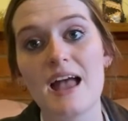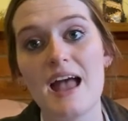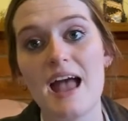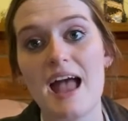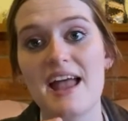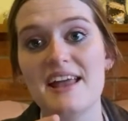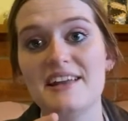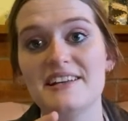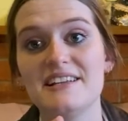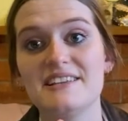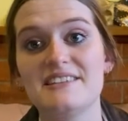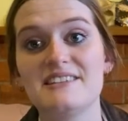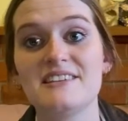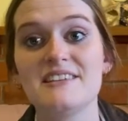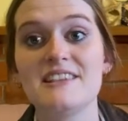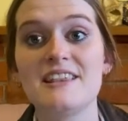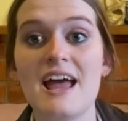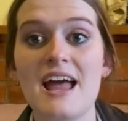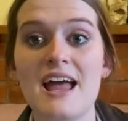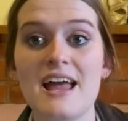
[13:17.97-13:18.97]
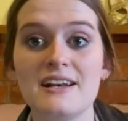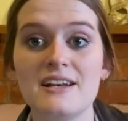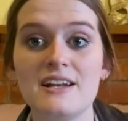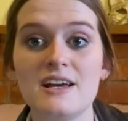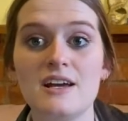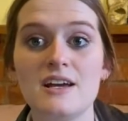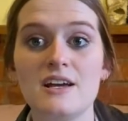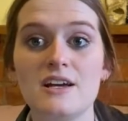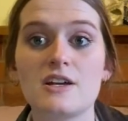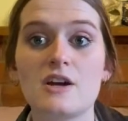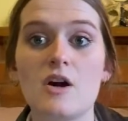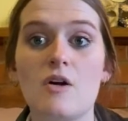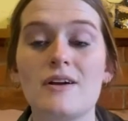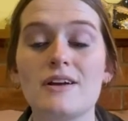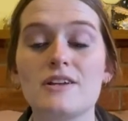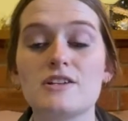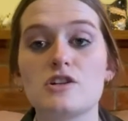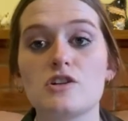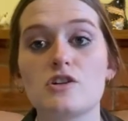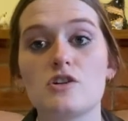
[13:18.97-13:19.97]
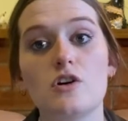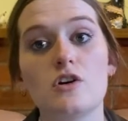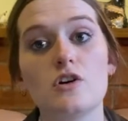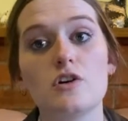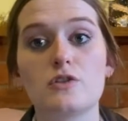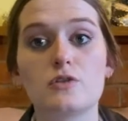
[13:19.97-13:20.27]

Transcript: and it's then going to go